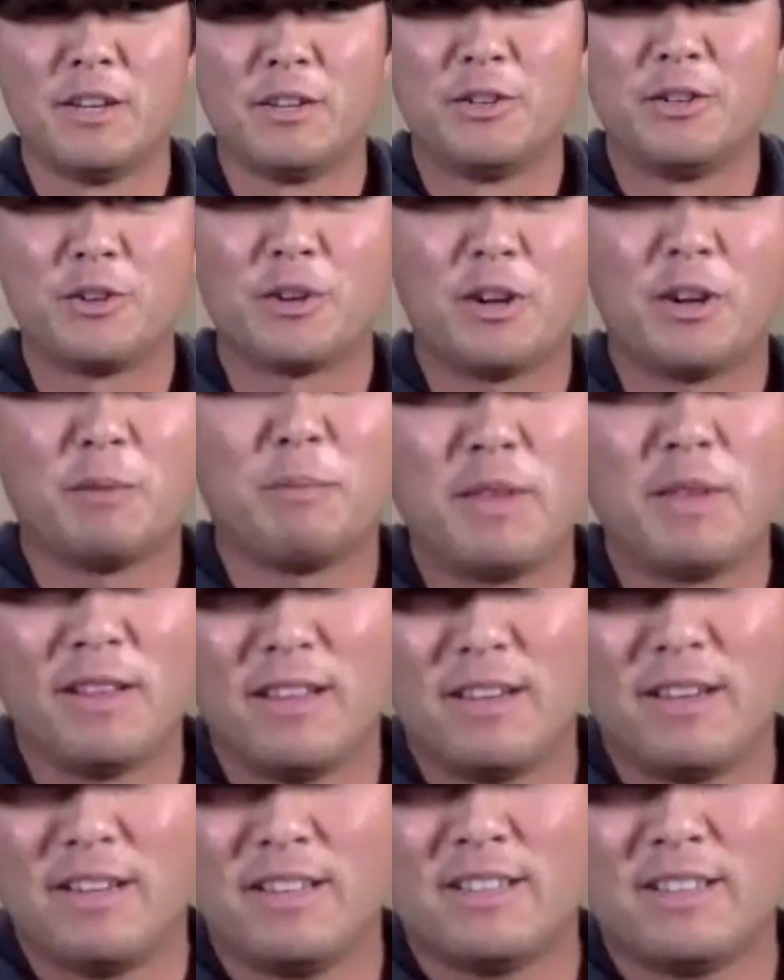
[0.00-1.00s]
your
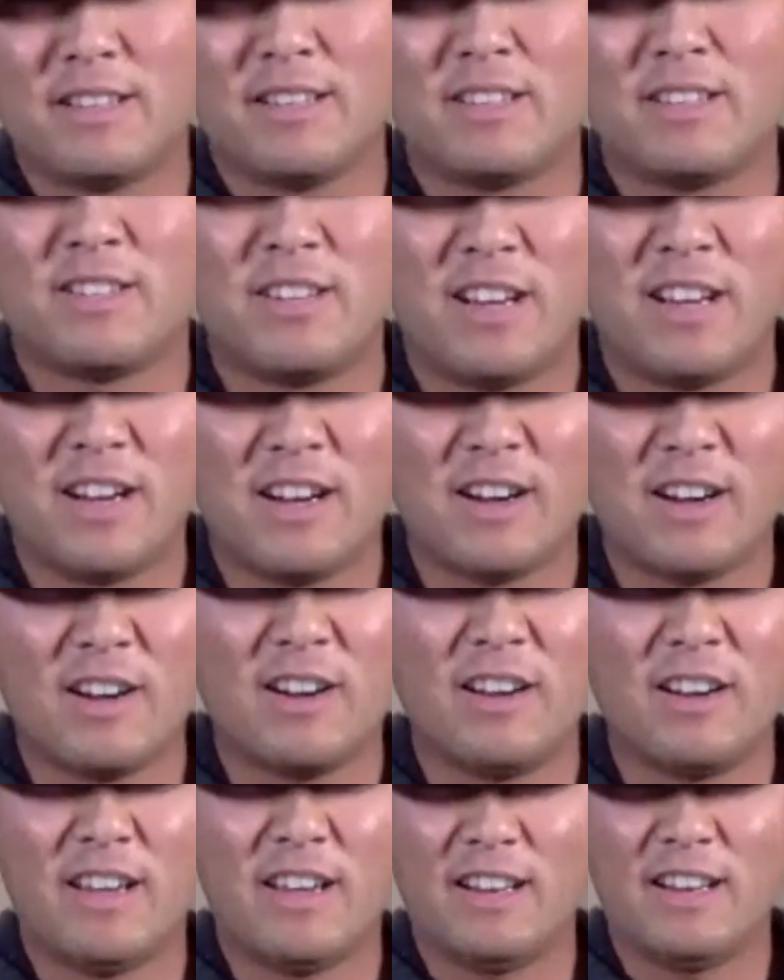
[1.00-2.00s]
ability to
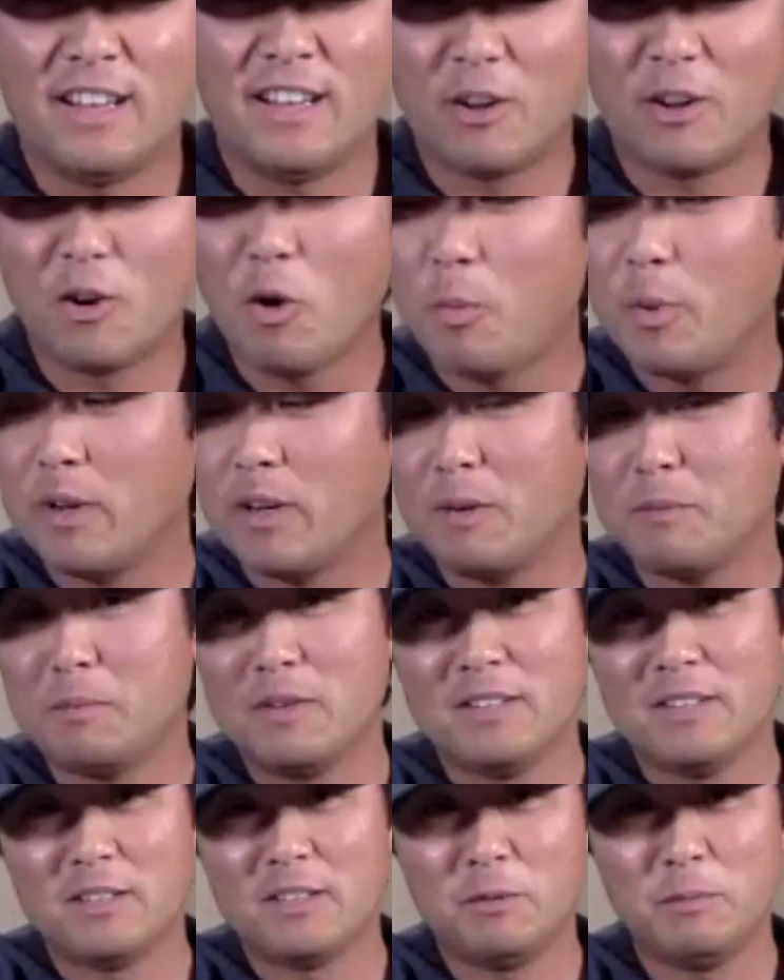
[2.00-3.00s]
share and like open up
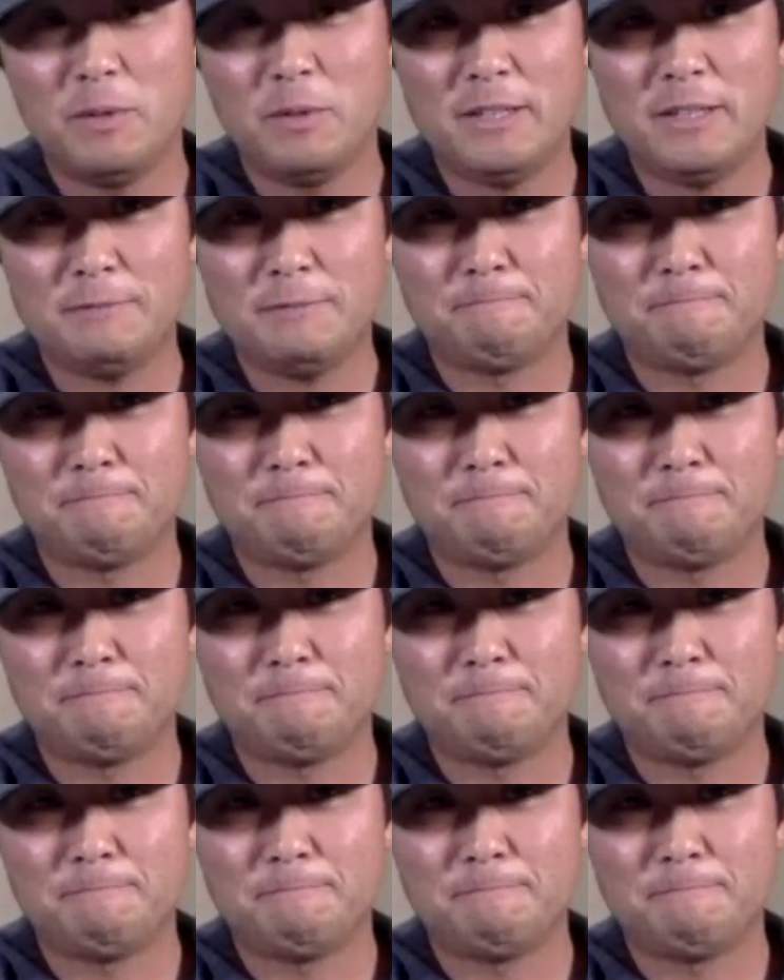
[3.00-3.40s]
a little bit